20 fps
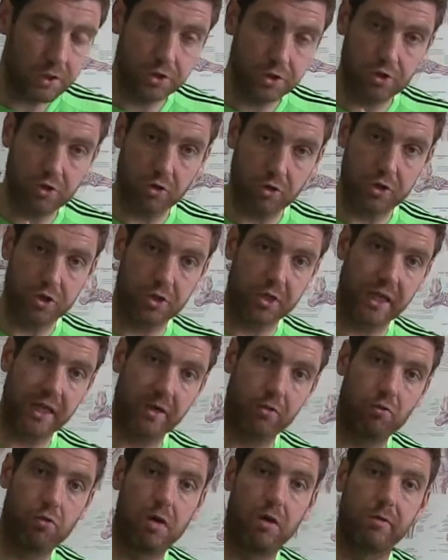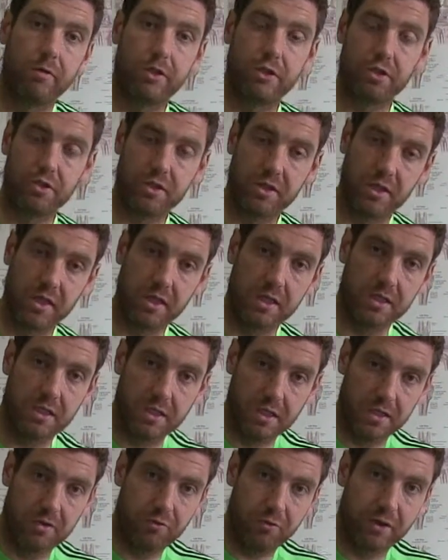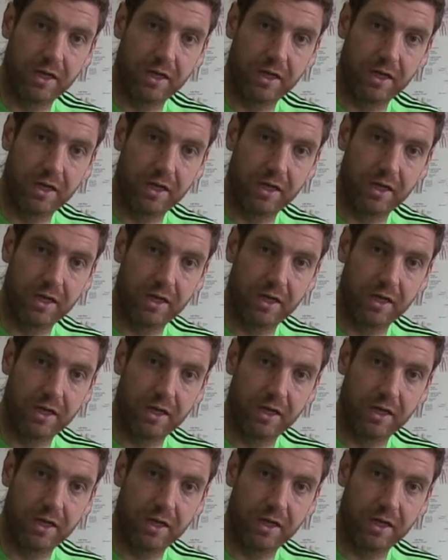structure then around it, just to